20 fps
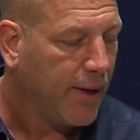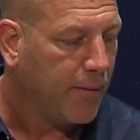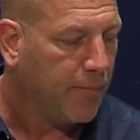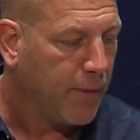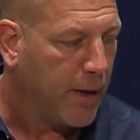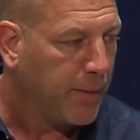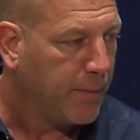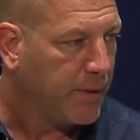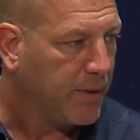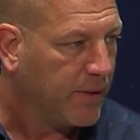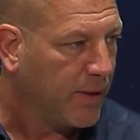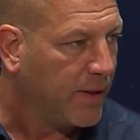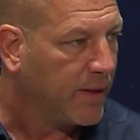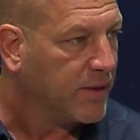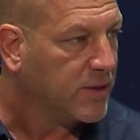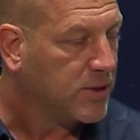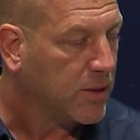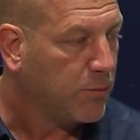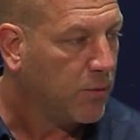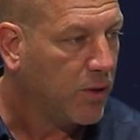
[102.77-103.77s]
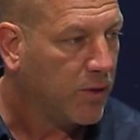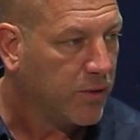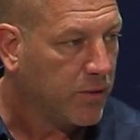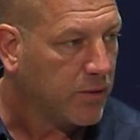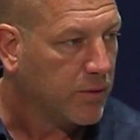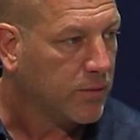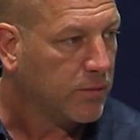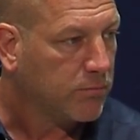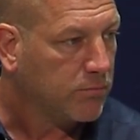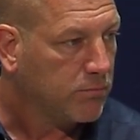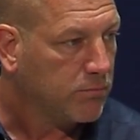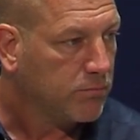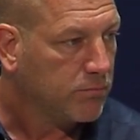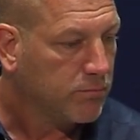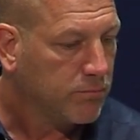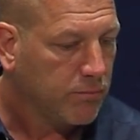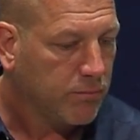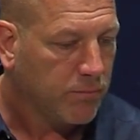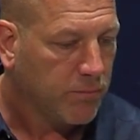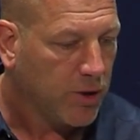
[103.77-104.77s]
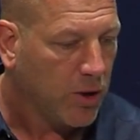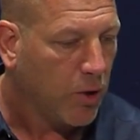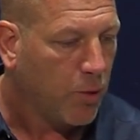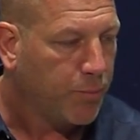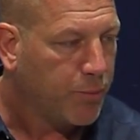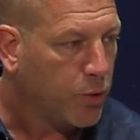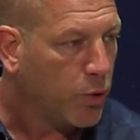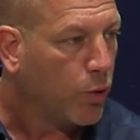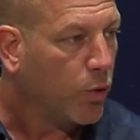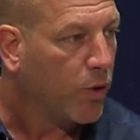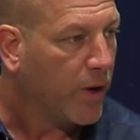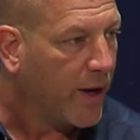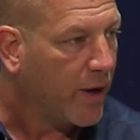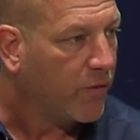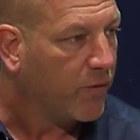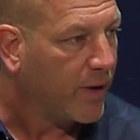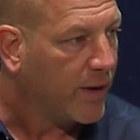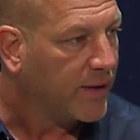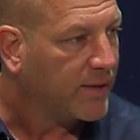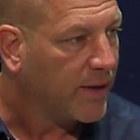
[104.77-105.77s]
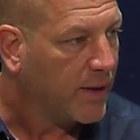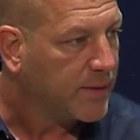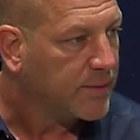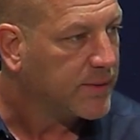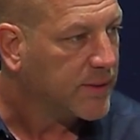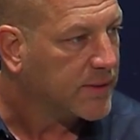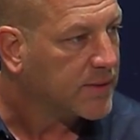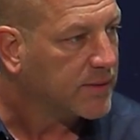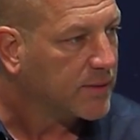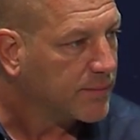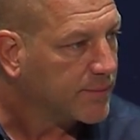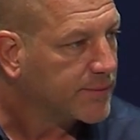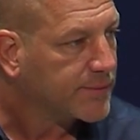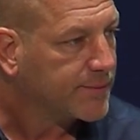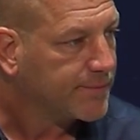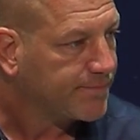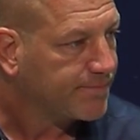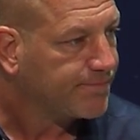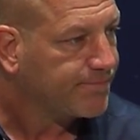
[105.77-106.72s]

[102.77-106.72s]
maybe than in some other, you know, pure air raid type systems.